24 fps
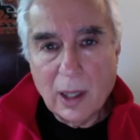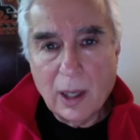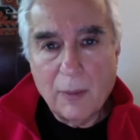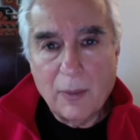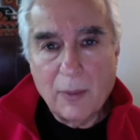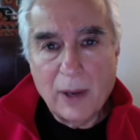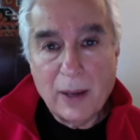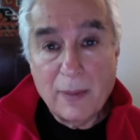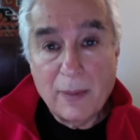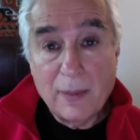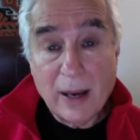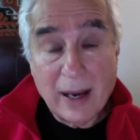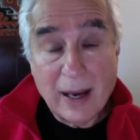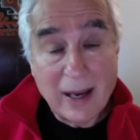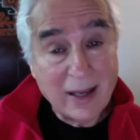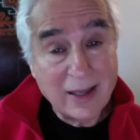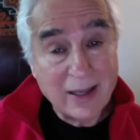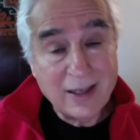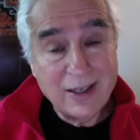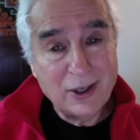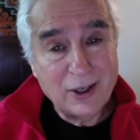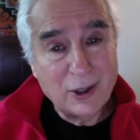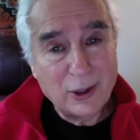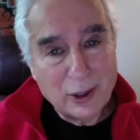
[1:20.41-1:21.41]
my
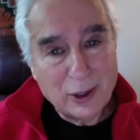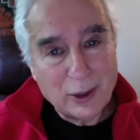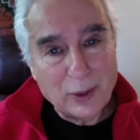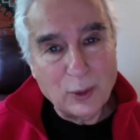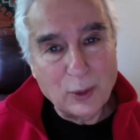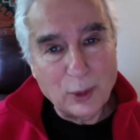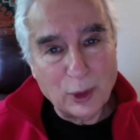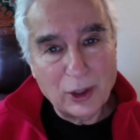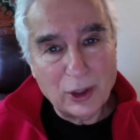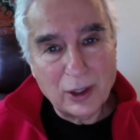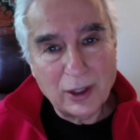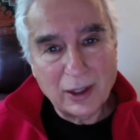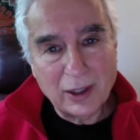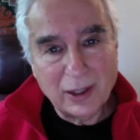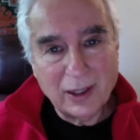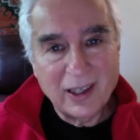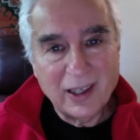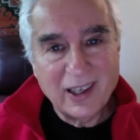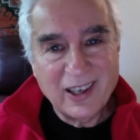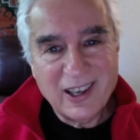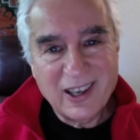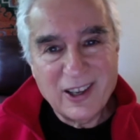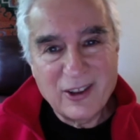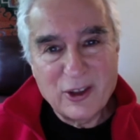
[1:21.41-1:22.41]
pioneering work
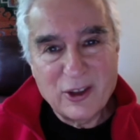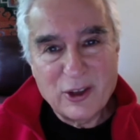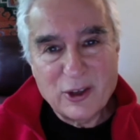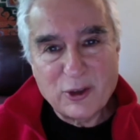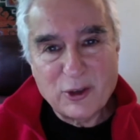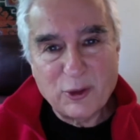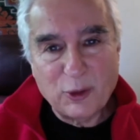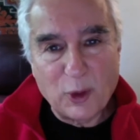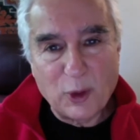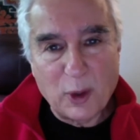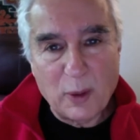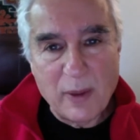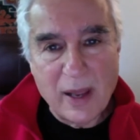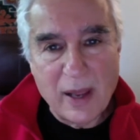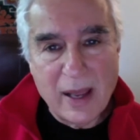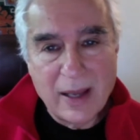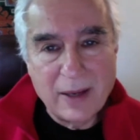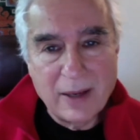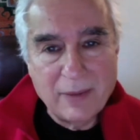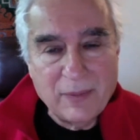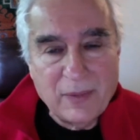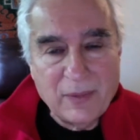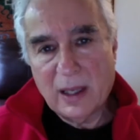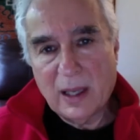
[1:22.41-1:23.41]
in this
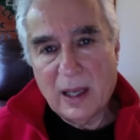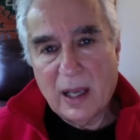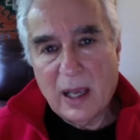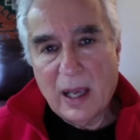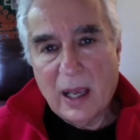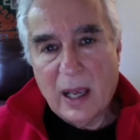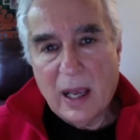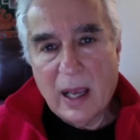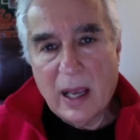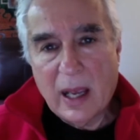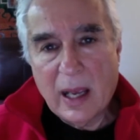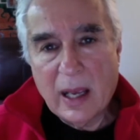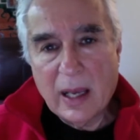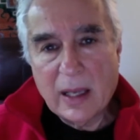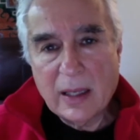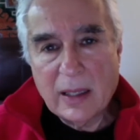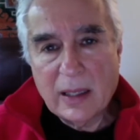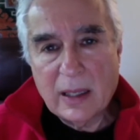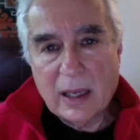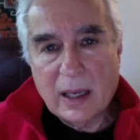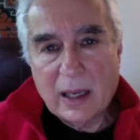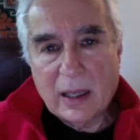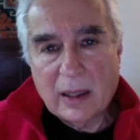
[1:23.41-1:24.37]
format. And